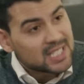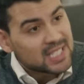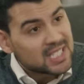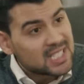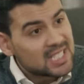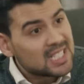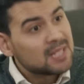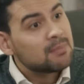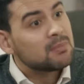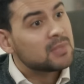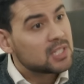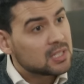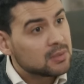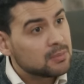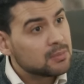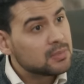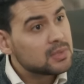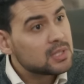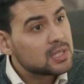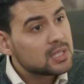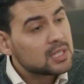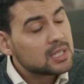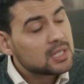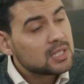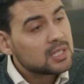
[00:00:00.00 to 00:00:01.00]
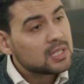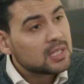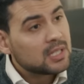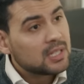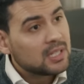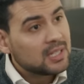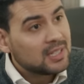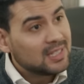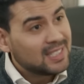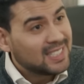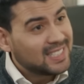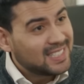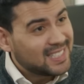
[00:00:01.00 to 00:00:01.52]
the symptoms.
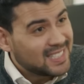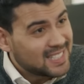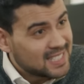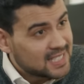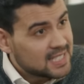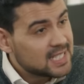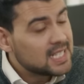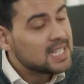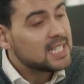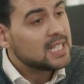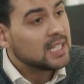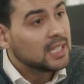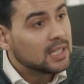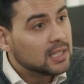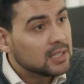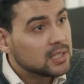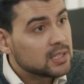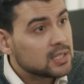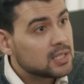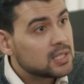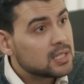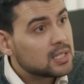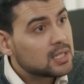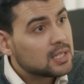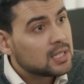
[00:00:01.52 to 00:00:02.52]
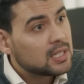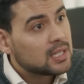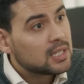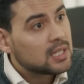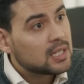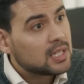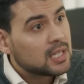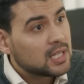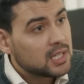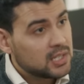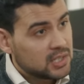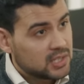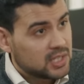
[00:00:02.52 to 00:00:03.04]
The disease
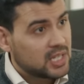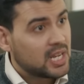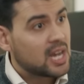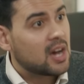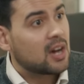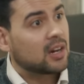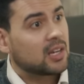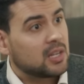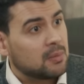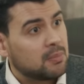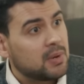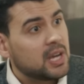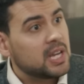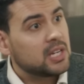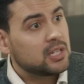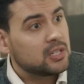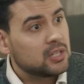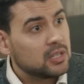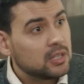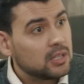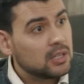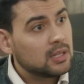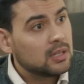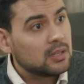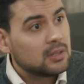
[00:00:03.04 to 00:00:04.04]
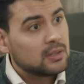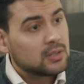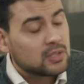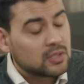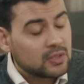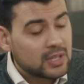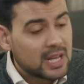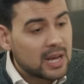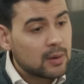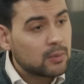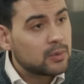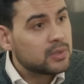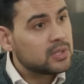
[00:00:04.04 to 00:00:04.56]
is the occupation. So
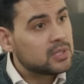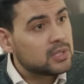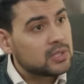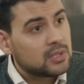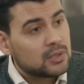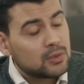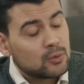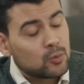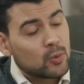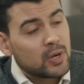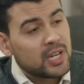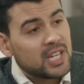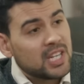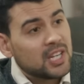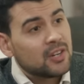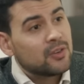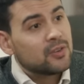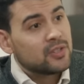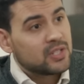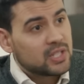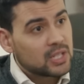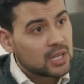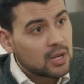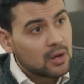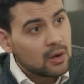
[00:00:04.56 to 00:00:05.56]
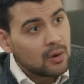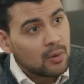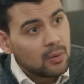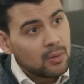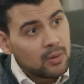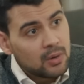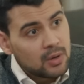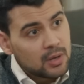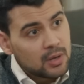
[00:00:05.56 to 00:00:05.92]
that was 20 years ago.